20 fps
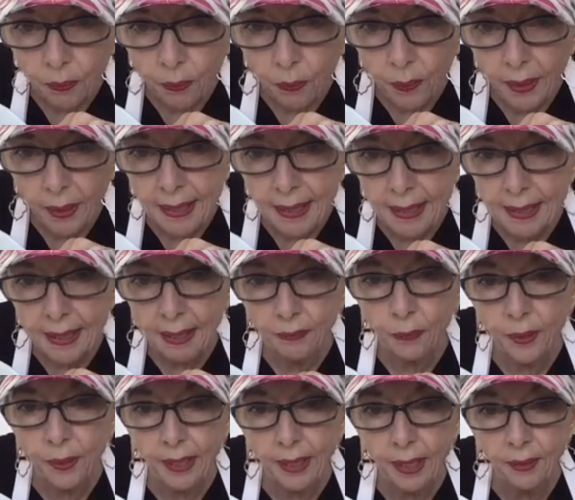
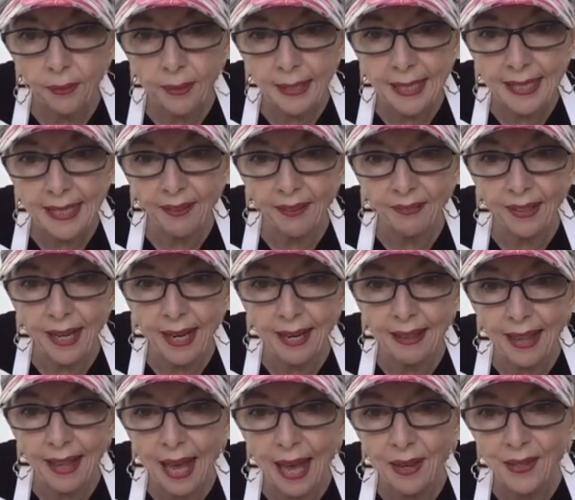
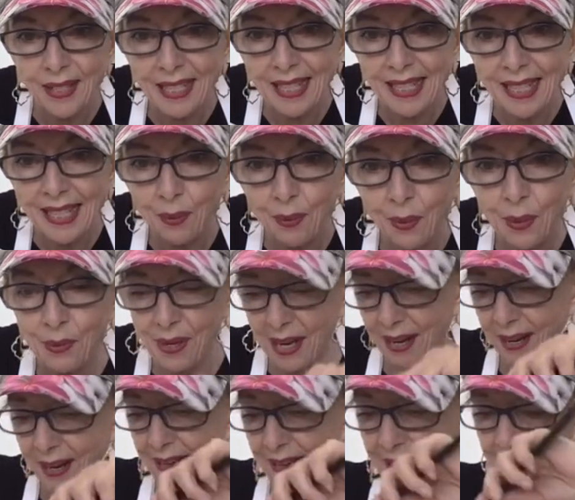178,000, is that where we
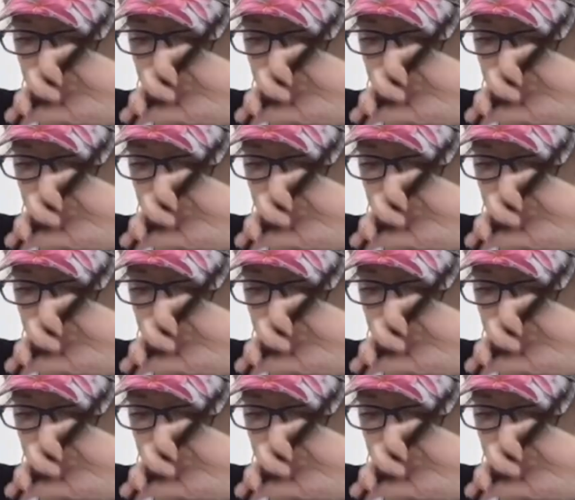are?